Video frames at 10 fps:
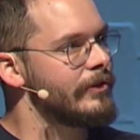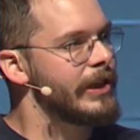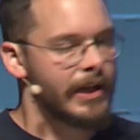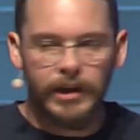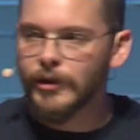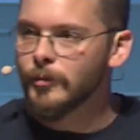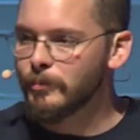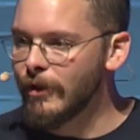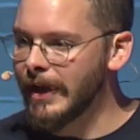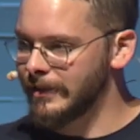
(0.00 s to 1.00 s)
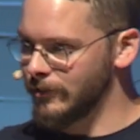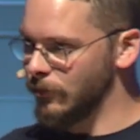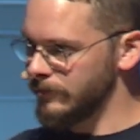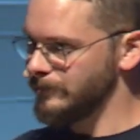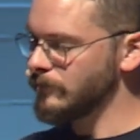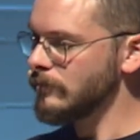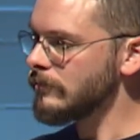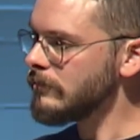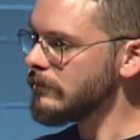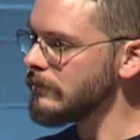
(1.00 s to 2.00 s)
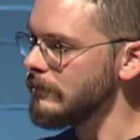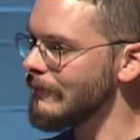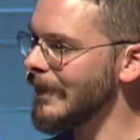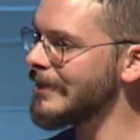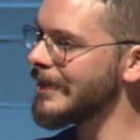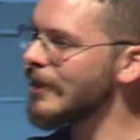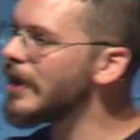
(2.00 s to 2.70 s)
get a little practical. It's like,